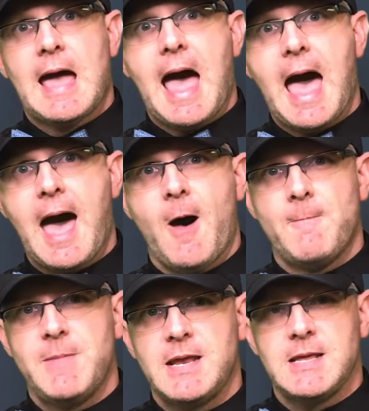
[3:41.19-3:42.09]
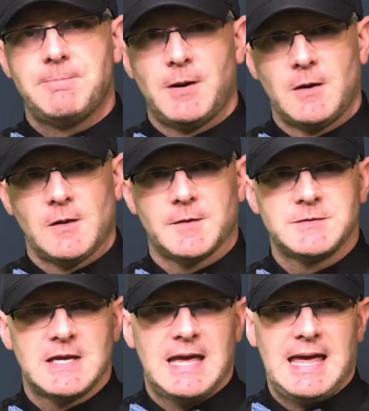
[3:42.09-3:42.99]
how many
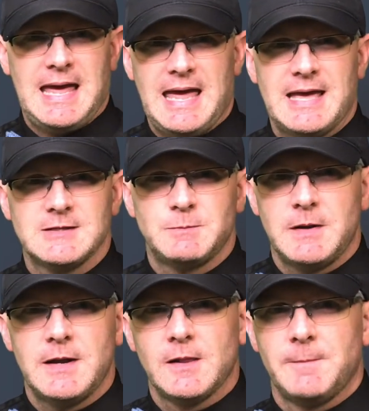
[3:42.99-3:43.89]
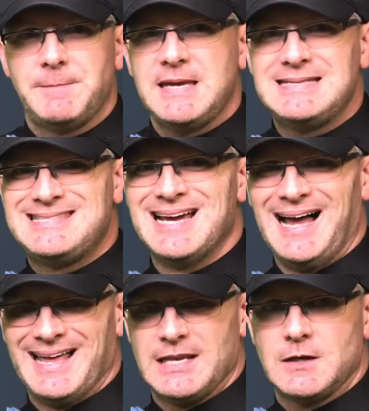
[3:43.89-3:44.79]
pull-ups has Penelope
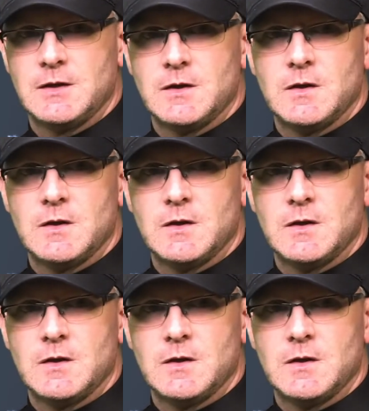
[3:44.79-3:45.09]
done